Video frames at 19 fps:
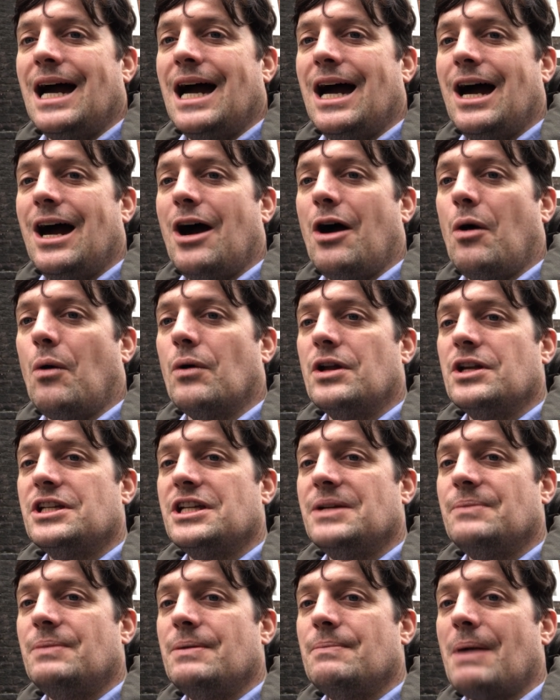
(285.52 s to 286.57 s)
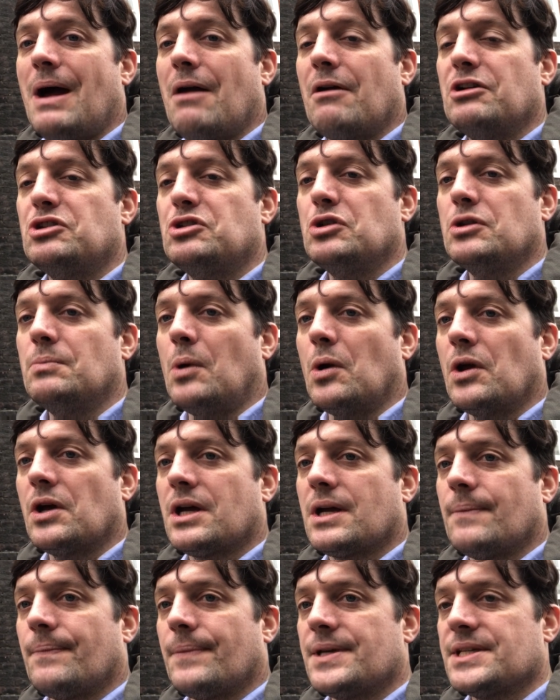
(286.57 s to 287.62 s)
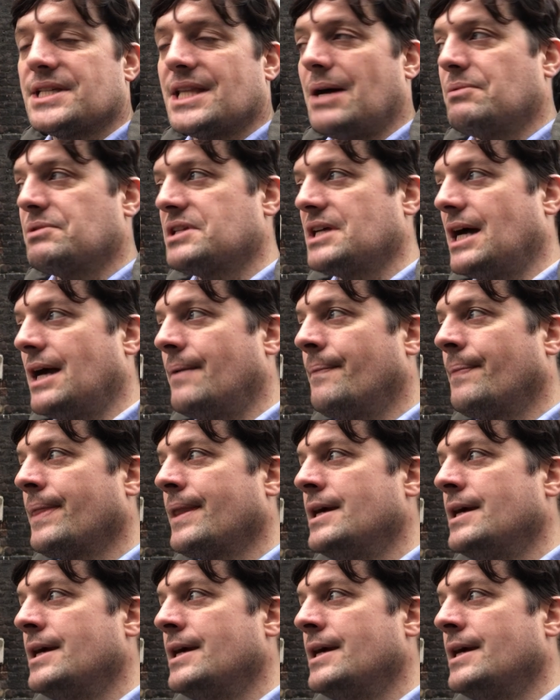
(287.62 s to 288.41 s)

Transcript: uh, or indeed be married to the monarch. So that was that.